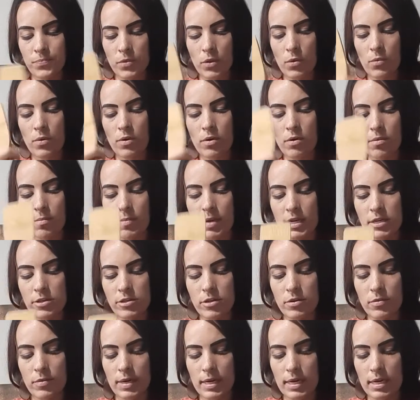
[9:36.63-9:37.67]
We're going to make
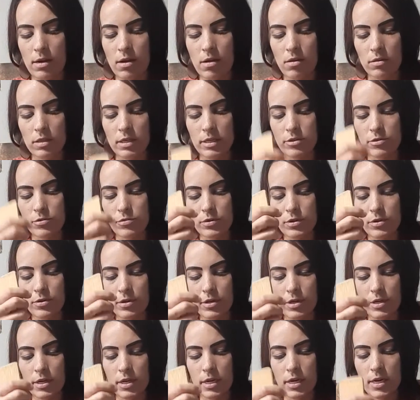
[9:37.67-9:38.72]
sure we get all these real
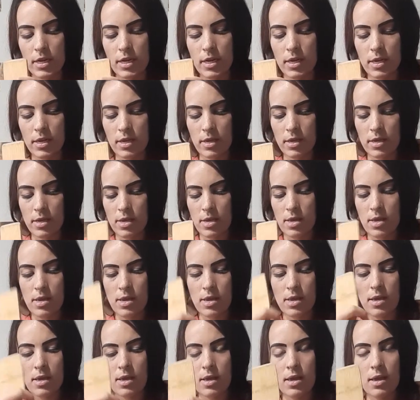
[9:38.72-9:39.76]
good,
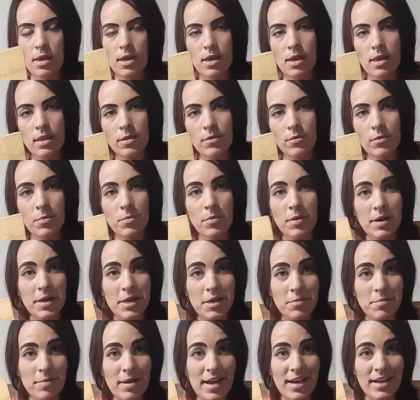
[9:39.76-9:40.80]
and I'll bring
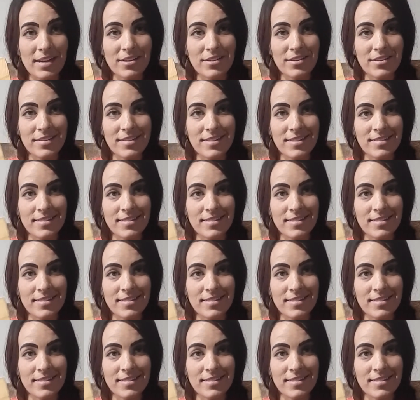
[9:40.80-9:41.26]
you back in just a